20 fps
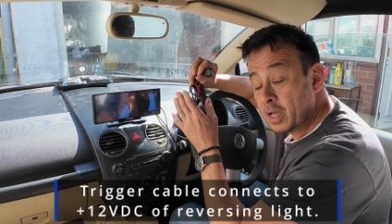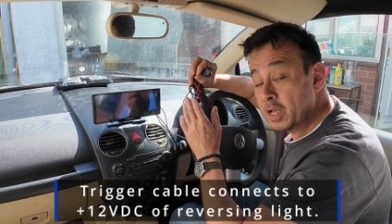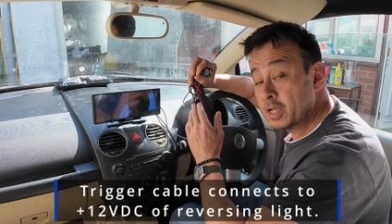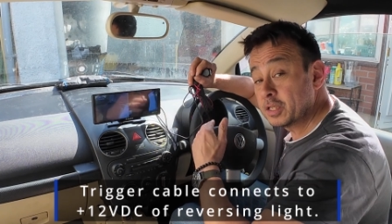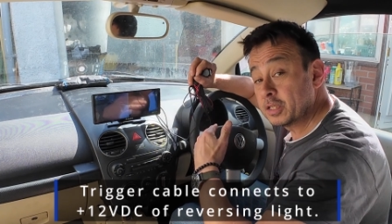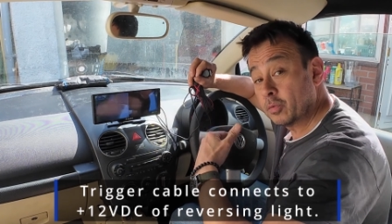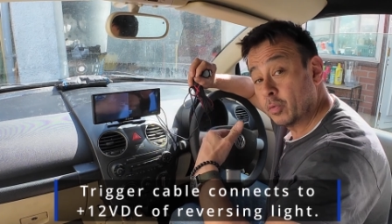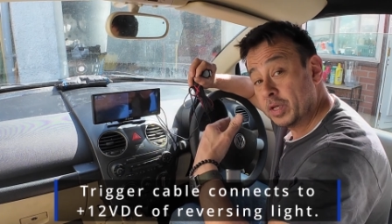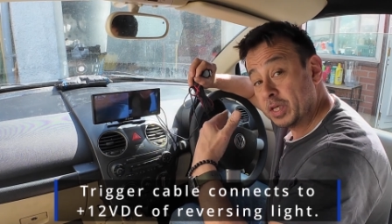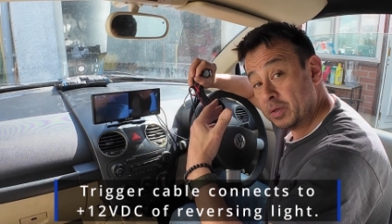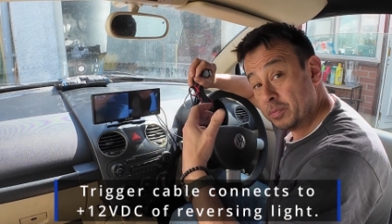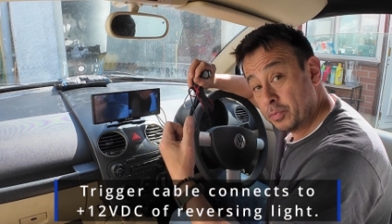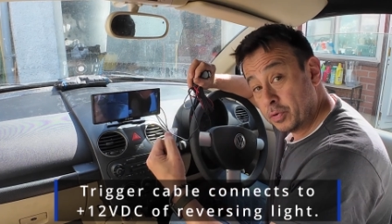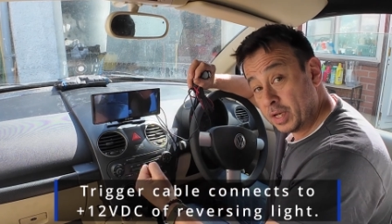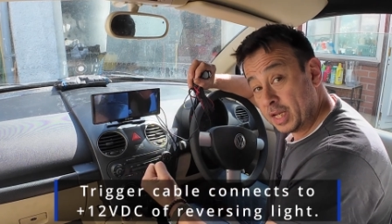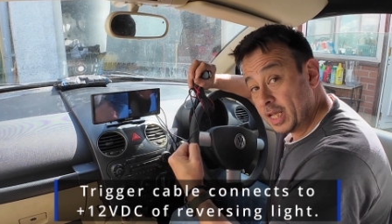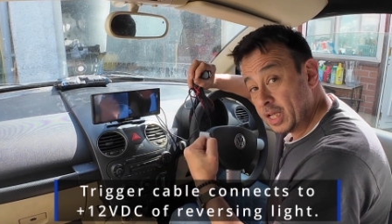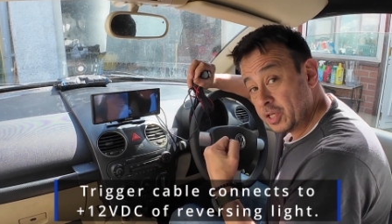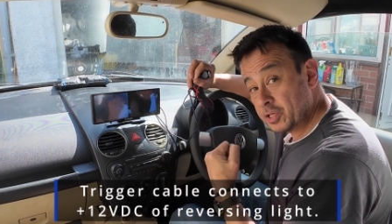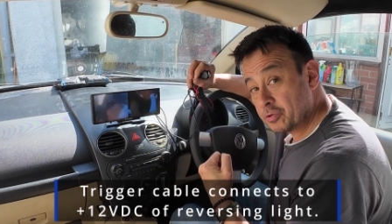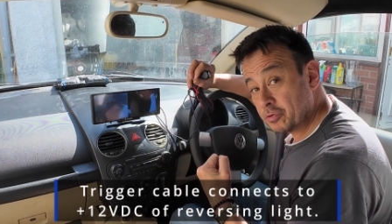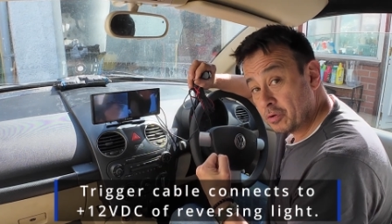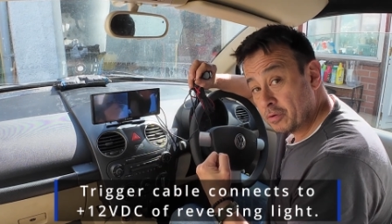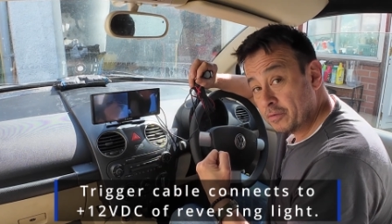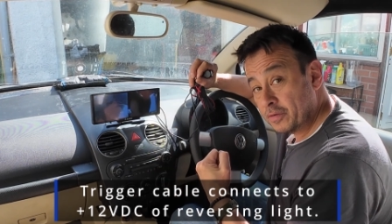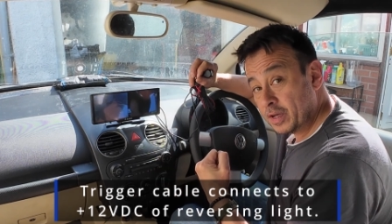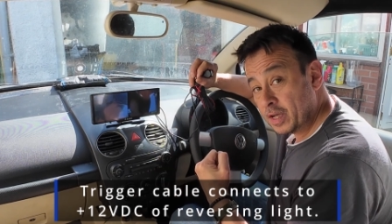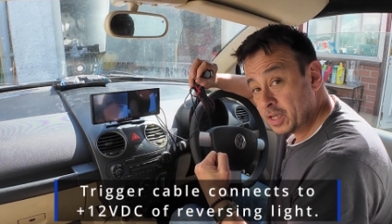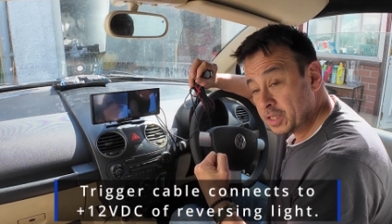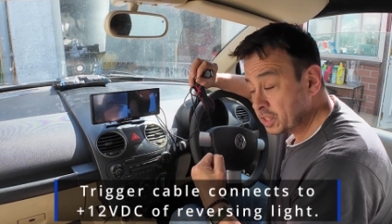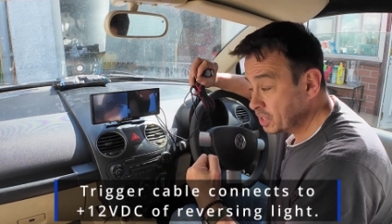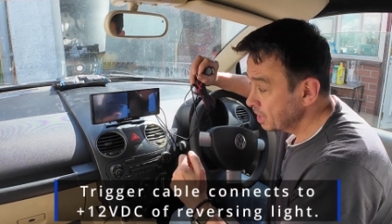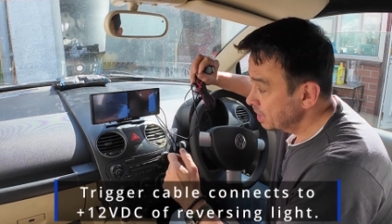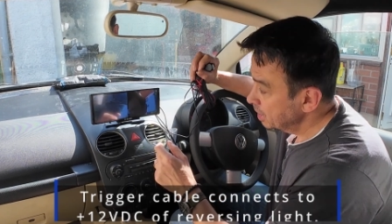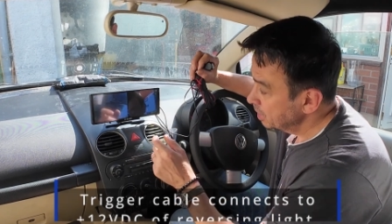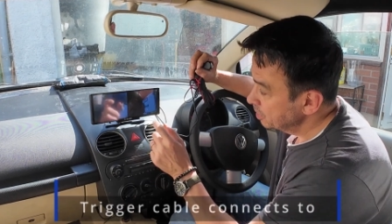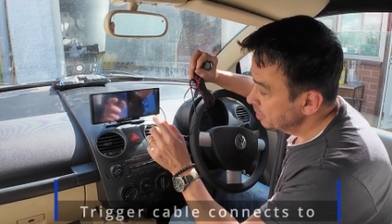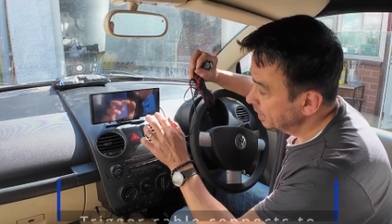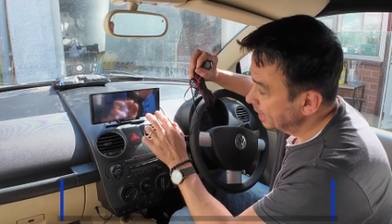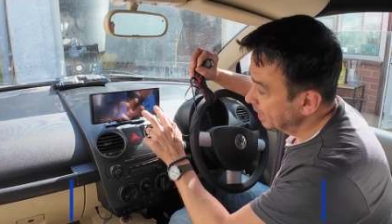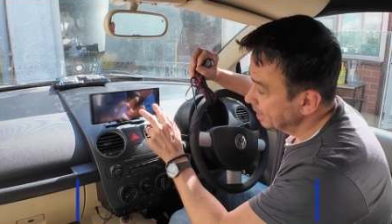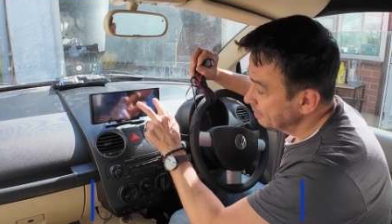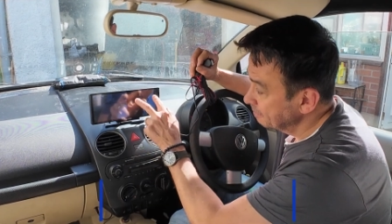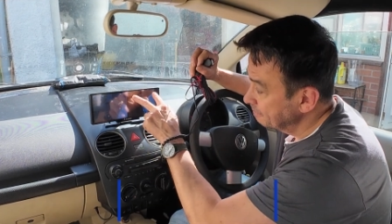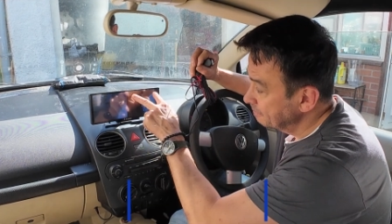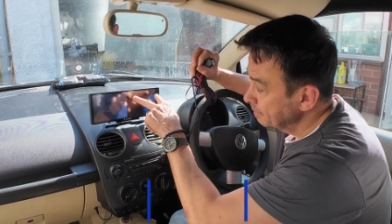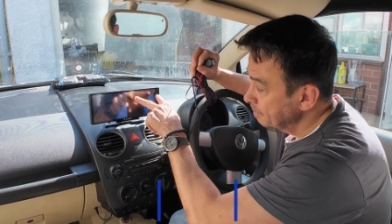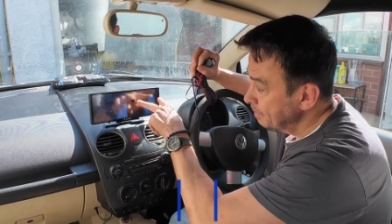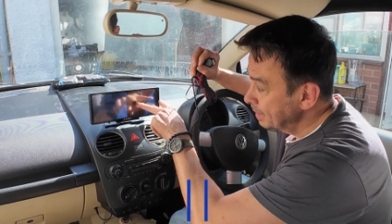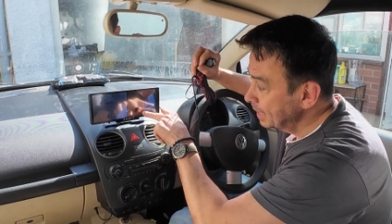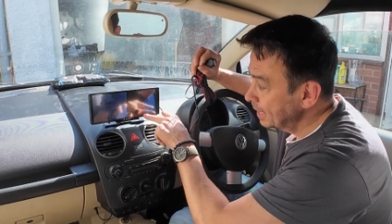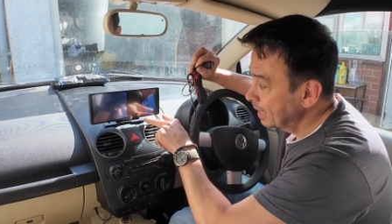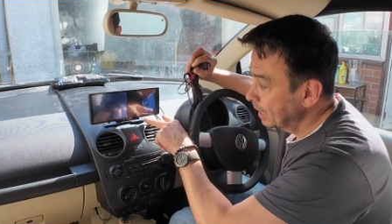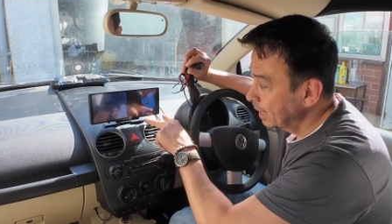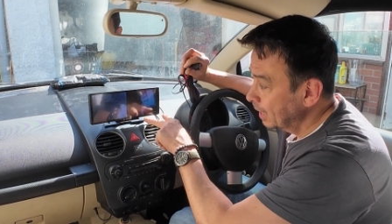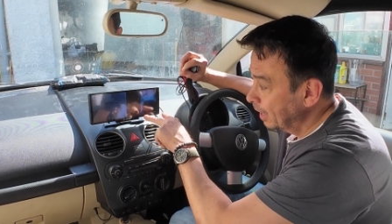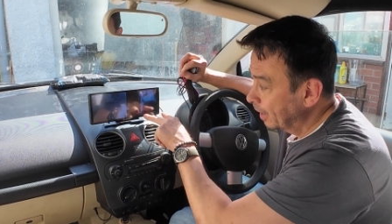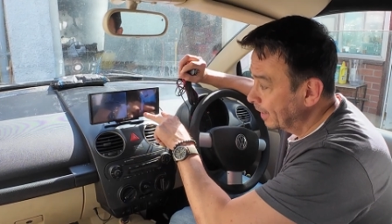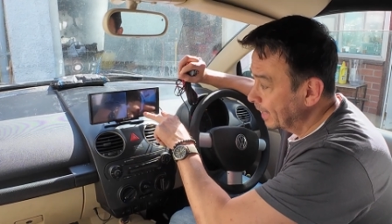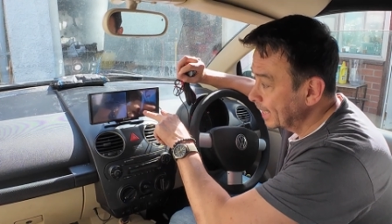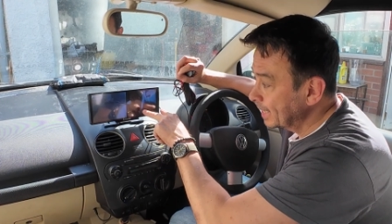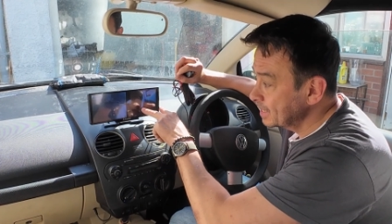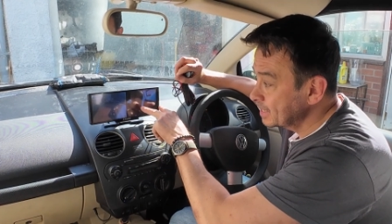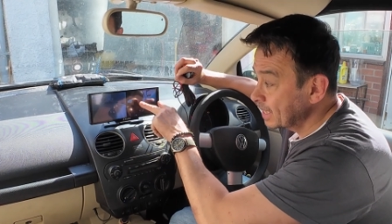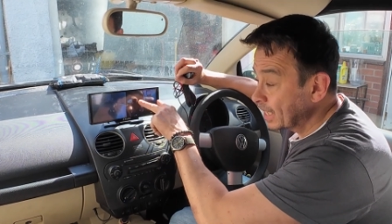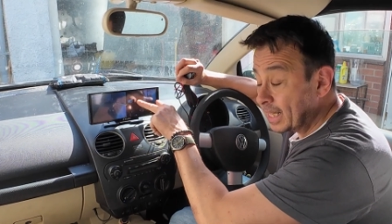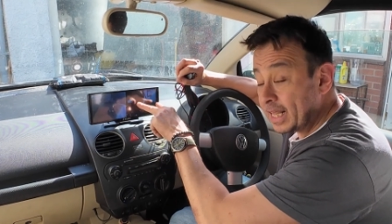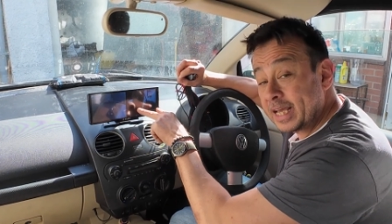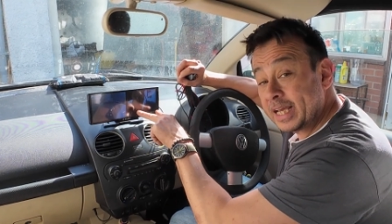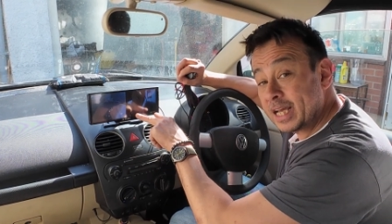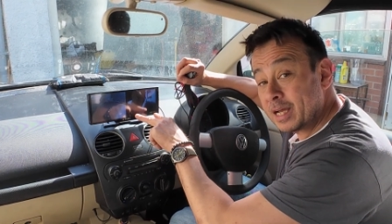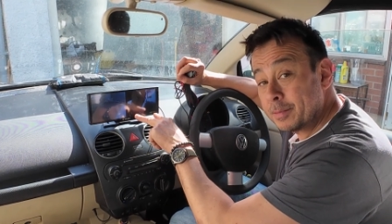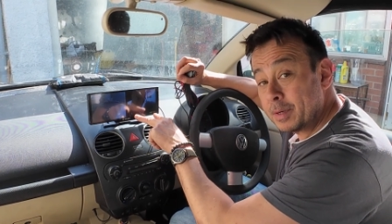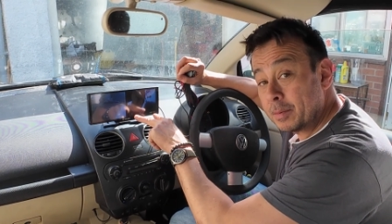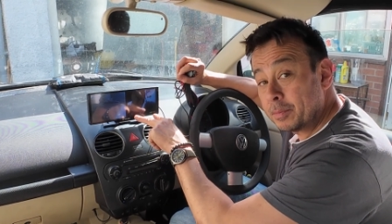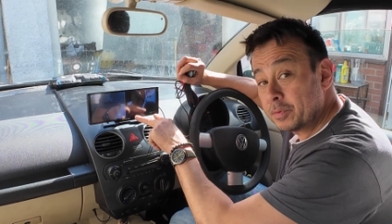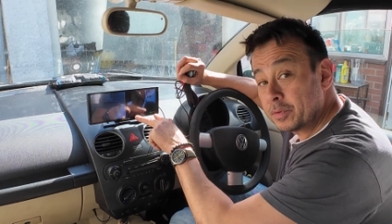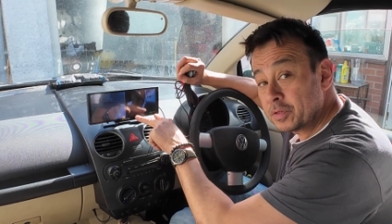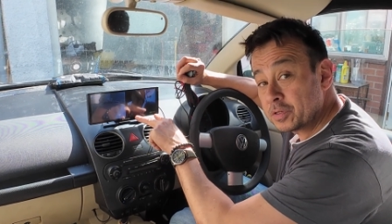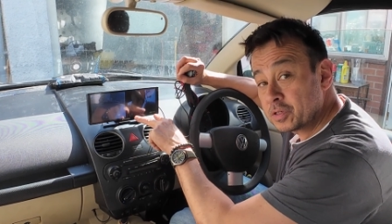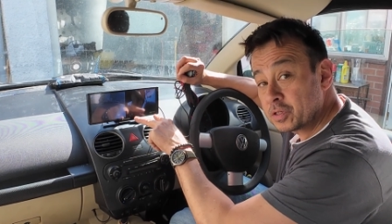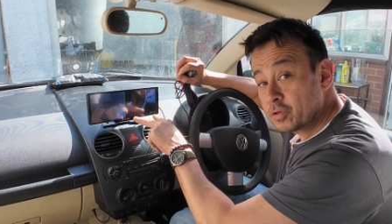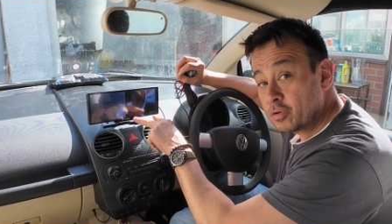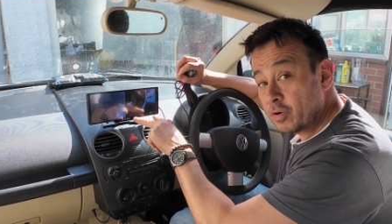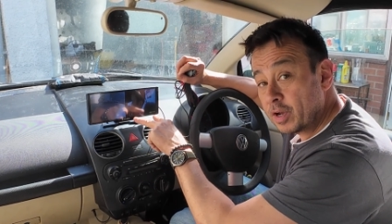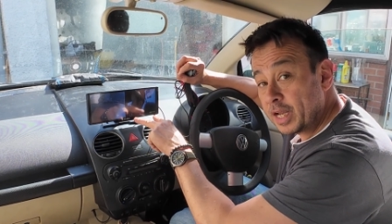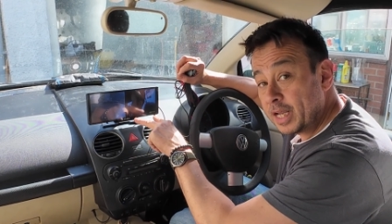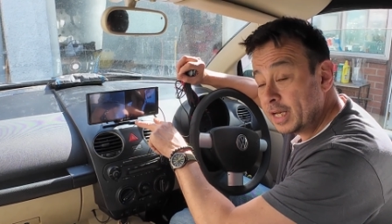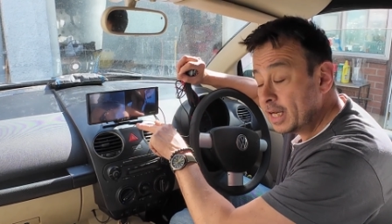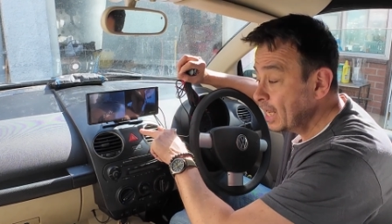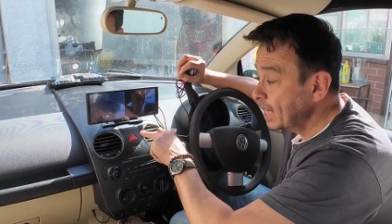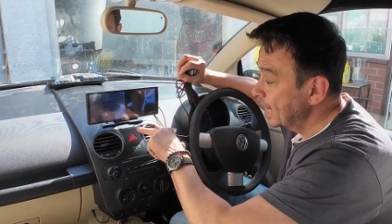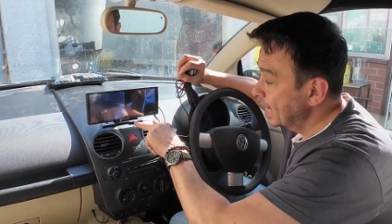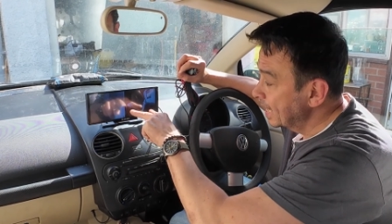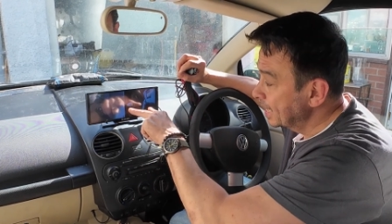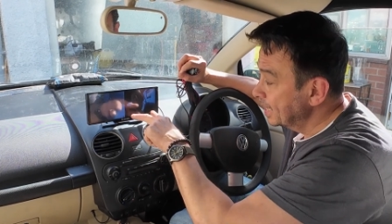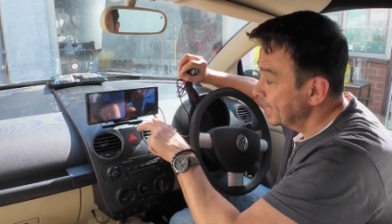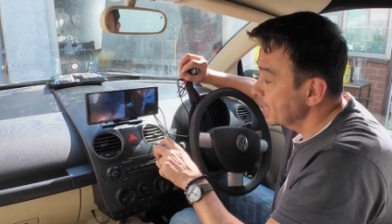So when you put it into reverse, you get the familiar lines that then come up on the screen, and